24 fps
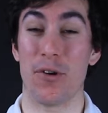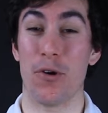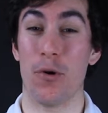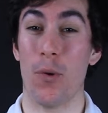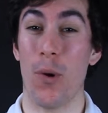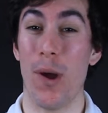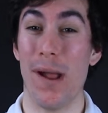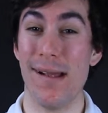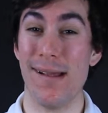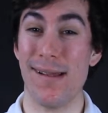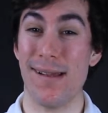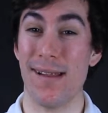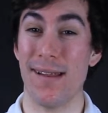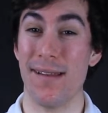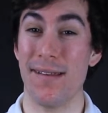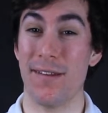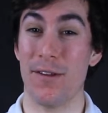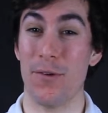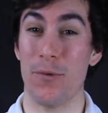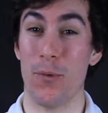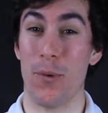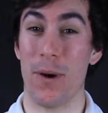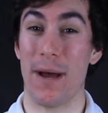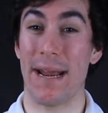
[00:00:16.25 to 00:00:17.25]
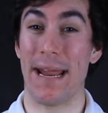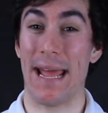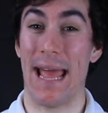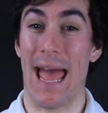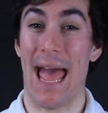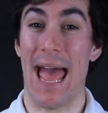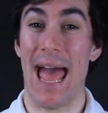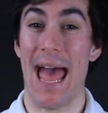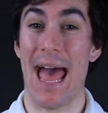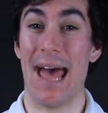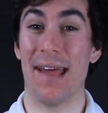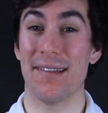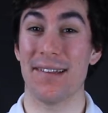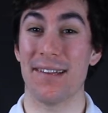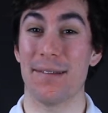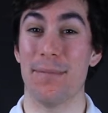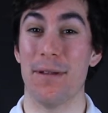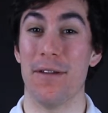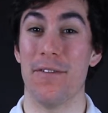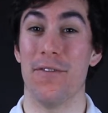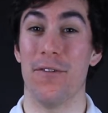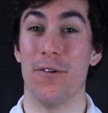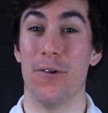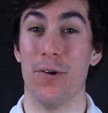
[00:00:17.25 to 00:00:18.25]
questions you want to ask
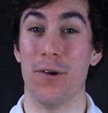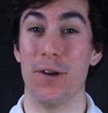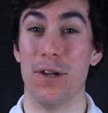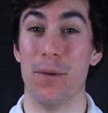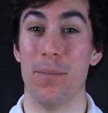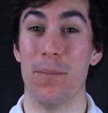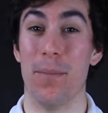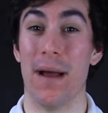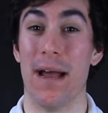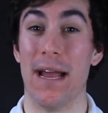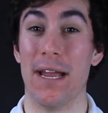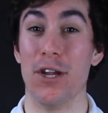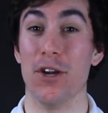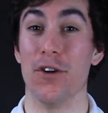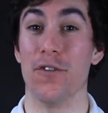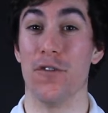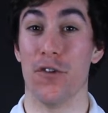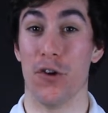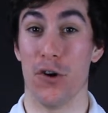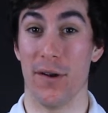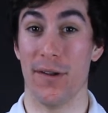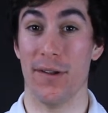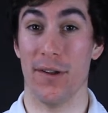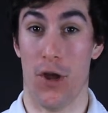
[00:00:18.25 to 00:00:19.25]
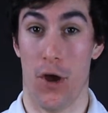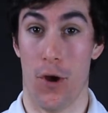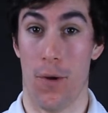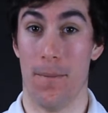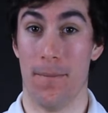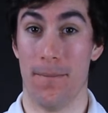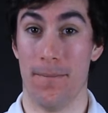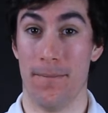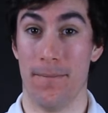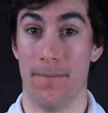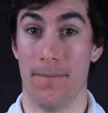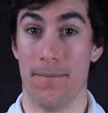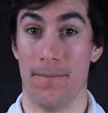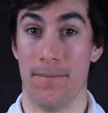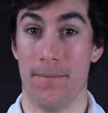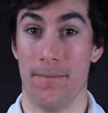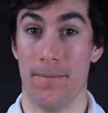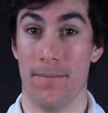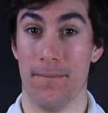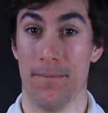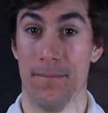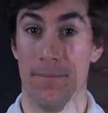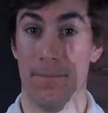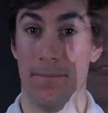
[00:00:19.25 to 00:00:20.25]
before you buy your first
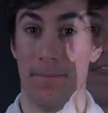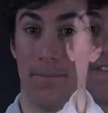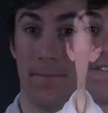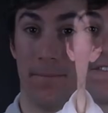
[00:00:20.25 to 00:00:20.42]
home. The